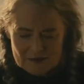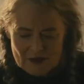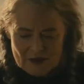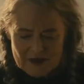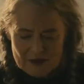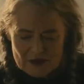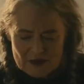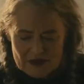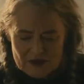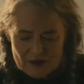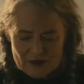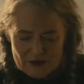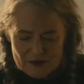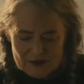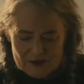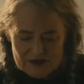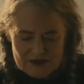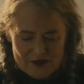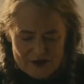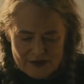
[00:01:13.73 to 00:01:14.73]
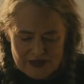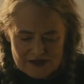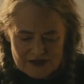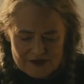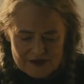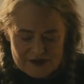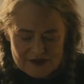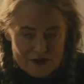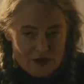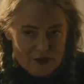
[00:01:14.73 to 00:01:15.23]
What happened to her was no
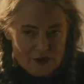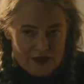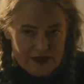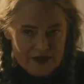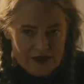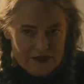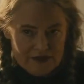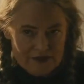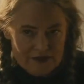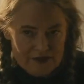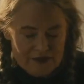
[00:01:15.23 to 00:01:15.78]
accident, no way.